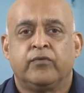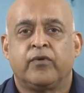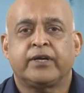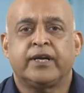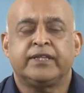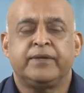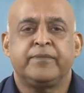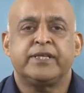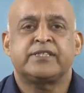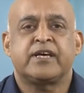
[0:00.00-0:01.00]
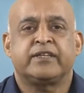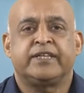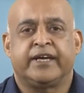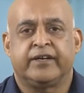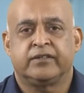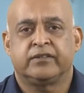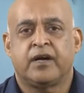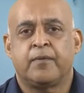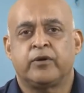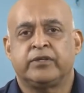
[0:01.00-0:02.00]
what are the myths are there
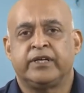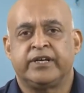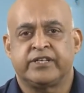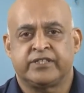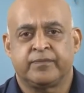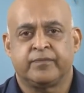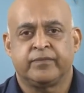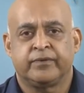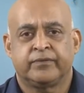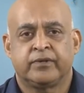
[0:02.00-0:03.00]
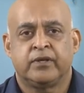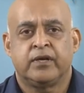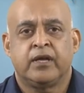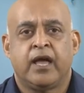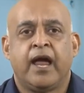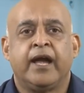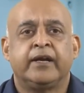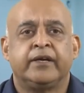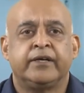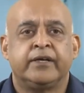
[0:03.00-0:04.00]
about the leadership.
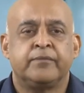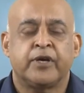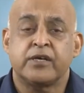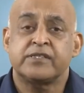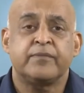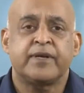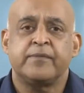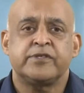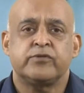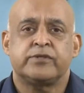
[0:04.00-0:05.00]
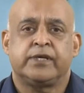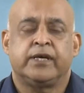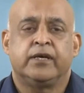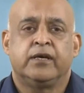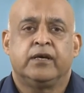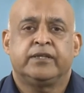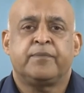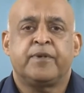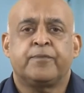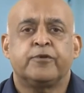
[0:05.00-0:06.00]
And uh, because sometimes you see
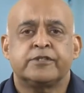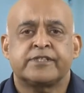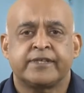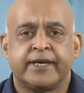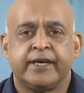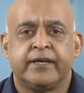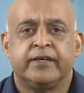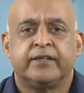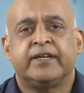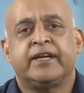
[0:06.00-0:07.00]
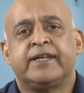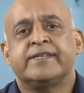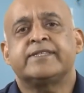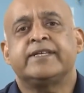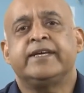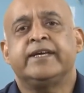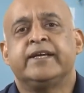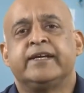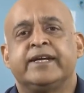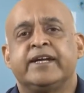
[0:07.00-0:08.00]
the people say, that is, the
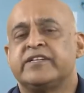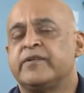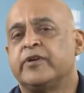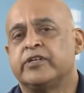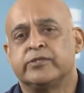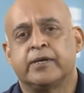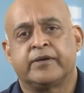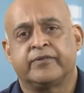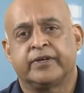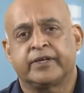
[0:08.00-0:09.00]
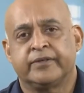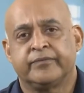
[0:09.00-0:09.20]
leadership does not work.